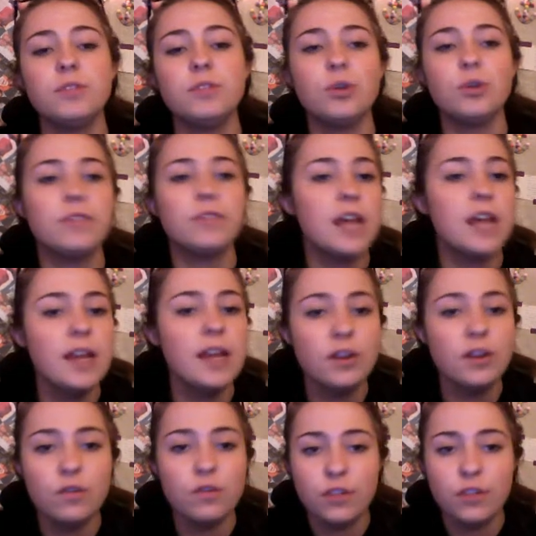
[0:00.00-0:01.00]
to have
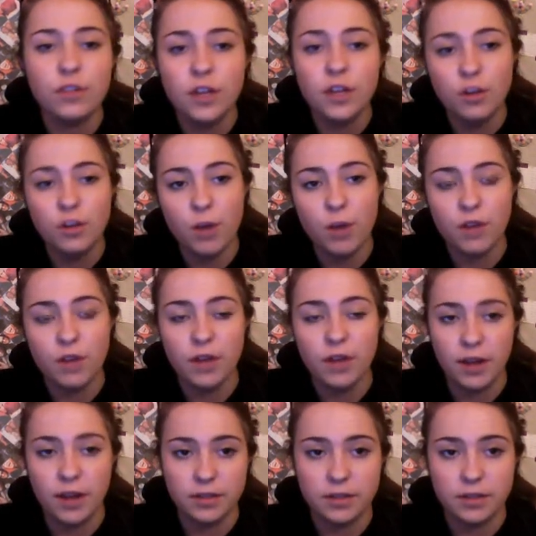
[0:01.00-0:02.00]
taken over the inner part of the
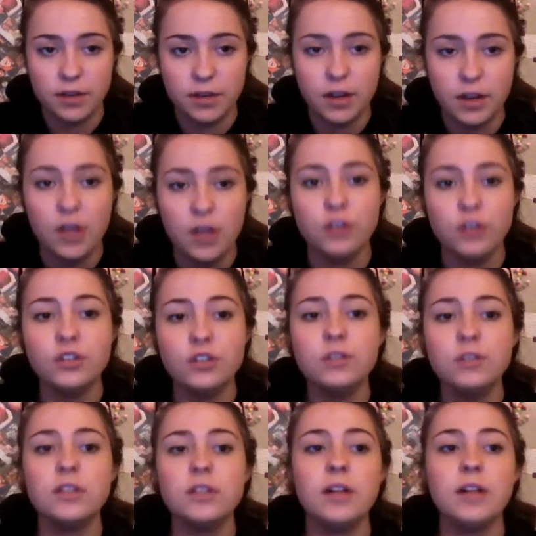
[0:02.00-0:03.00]
continent
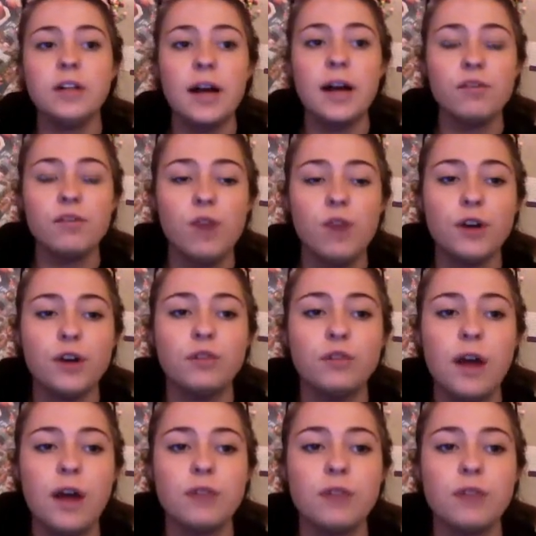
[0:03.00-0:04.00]
due to the lack of water
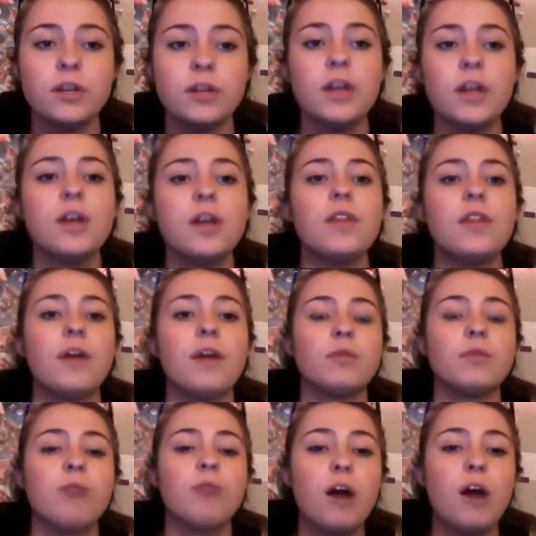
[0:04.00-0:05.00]
around that
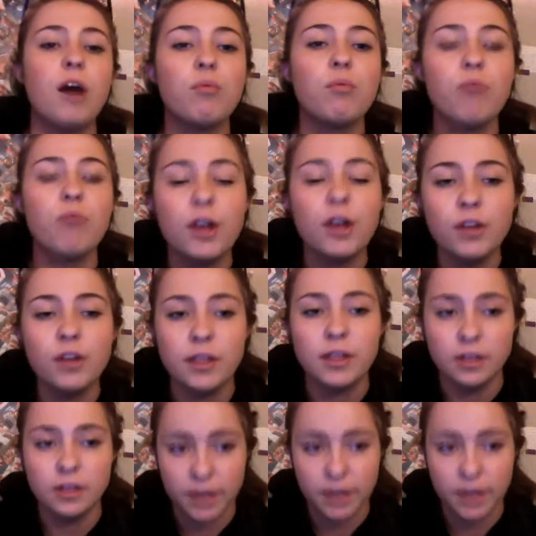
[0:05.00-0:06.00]
would help regulate
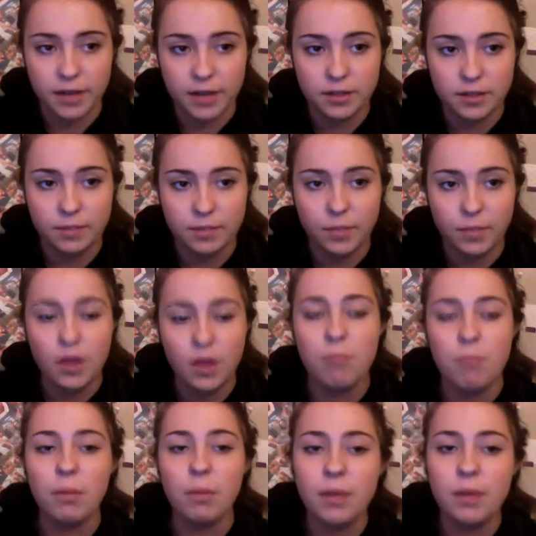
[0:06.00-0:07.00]
the land.
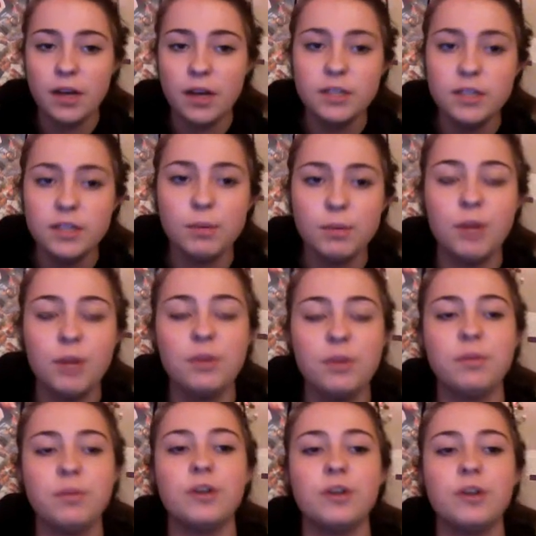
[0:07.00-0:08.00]
But because the
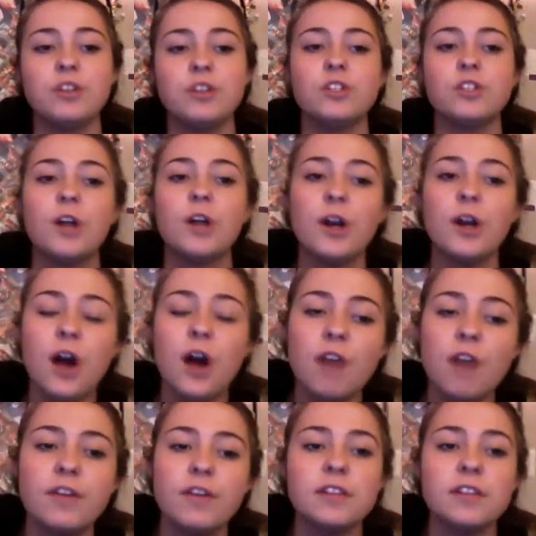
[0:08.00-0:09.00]
Permian period started
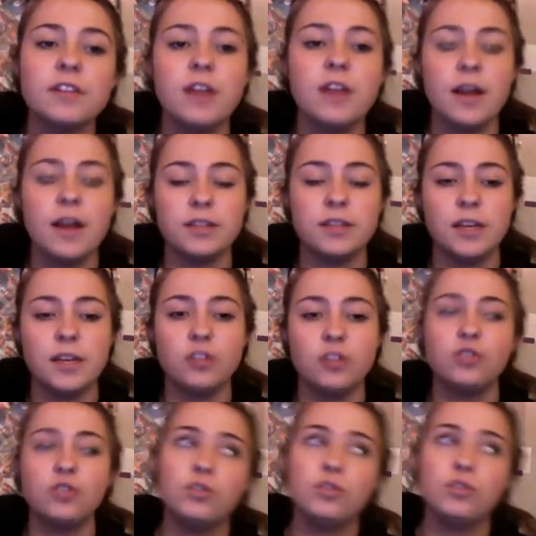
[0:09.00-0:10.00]
off as an ice
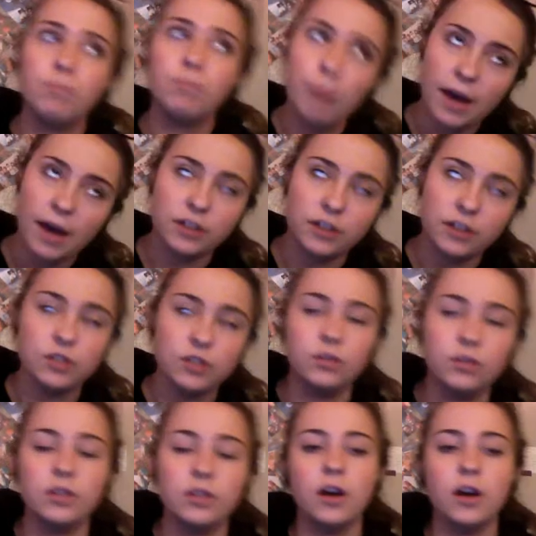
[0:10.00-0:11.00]
age, back due
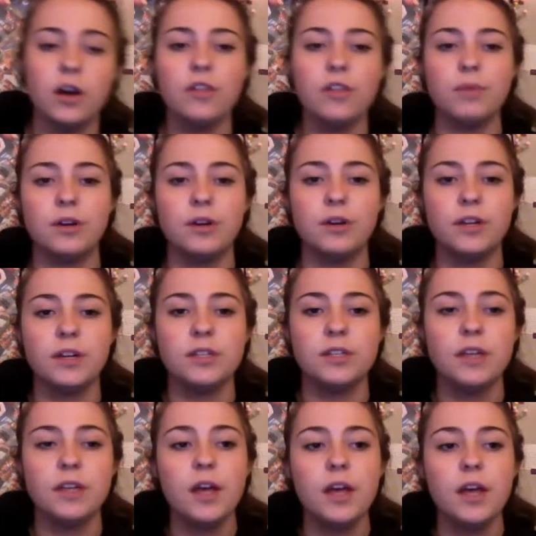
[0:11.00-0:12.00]
to the other
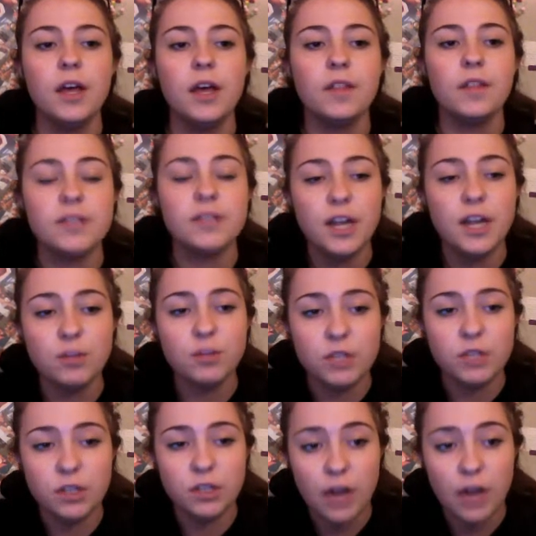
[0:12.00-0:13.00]
periods, the south was
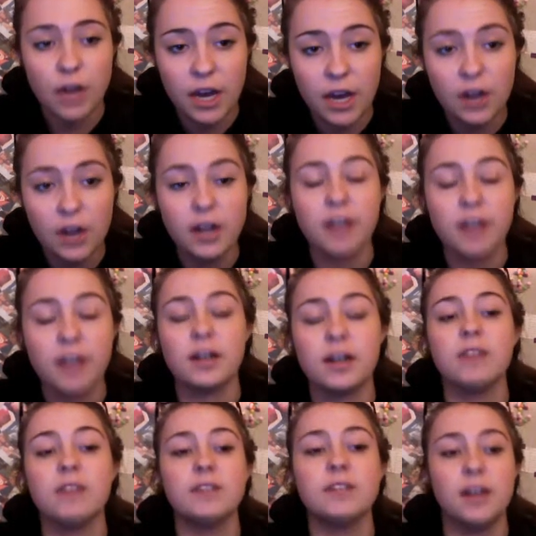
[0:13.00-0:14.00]
still arid and
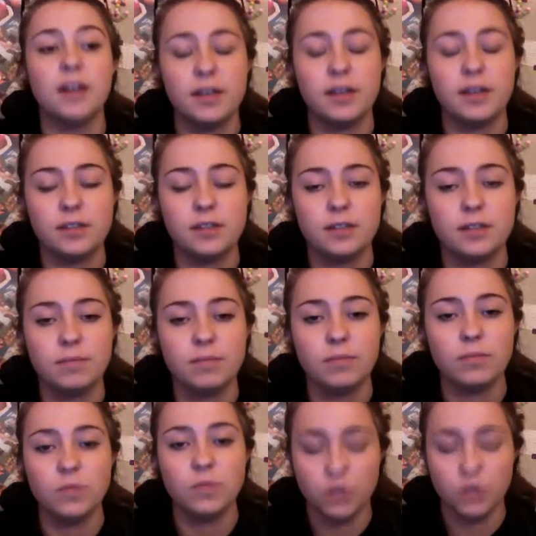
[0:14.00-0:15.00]
covered in ice.
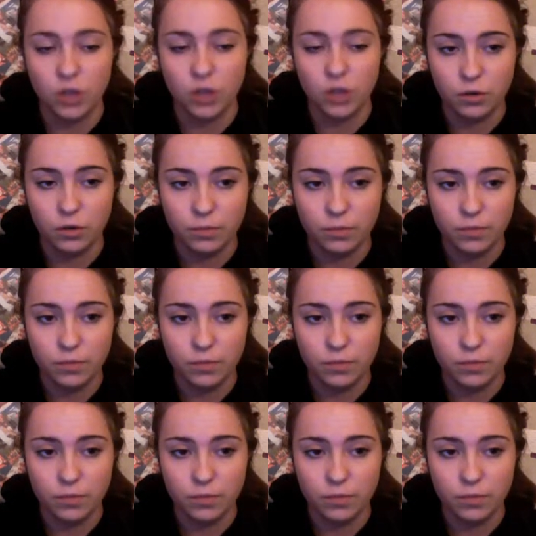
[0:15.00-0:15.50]
So,